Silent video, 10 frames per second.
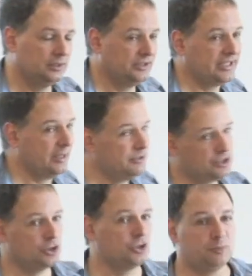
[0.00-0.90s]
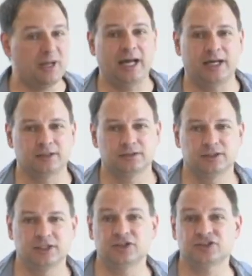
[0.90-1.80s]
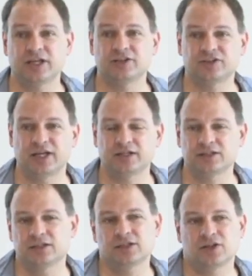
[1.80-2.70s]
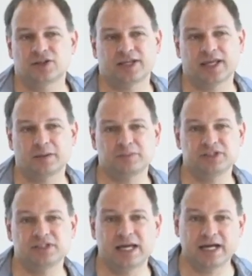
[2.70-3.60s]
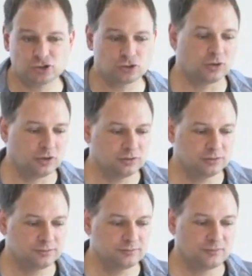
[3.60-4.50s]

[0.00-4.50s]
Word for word: They can be good or bad in the sense that they can be natural,